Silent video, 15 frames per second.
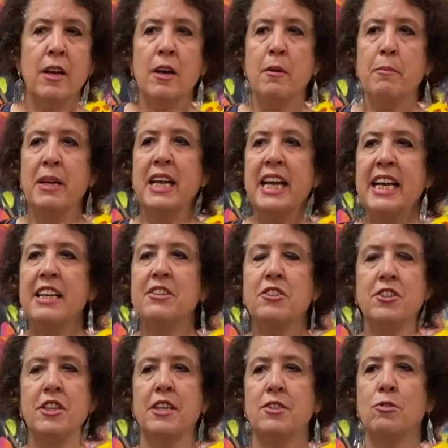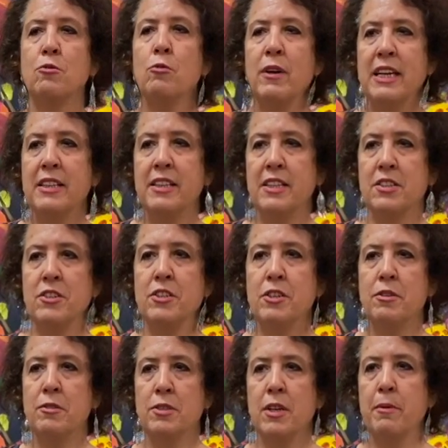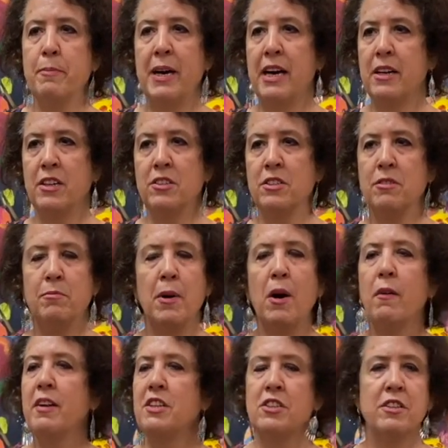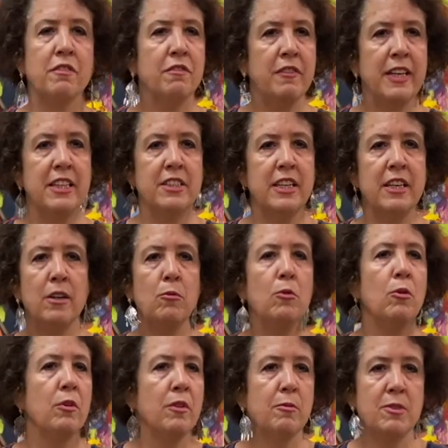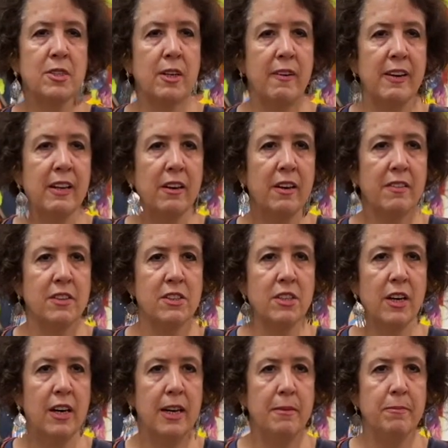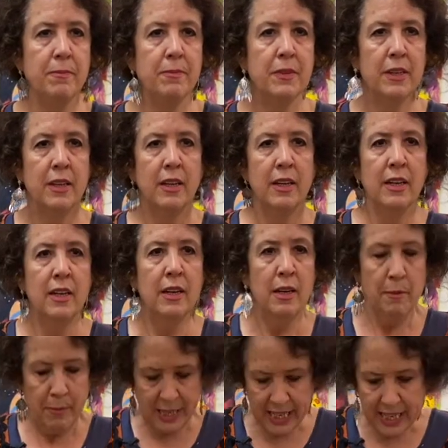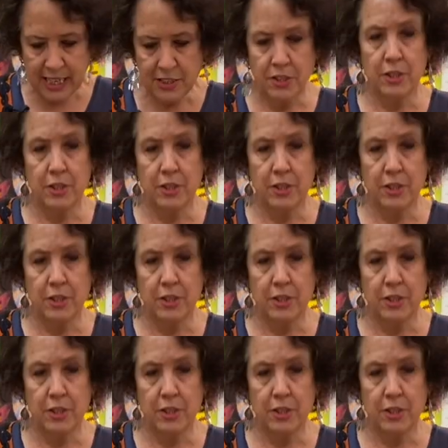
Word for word: But he has just read this news about a Polish defeat in a war that was going on at the time. But he has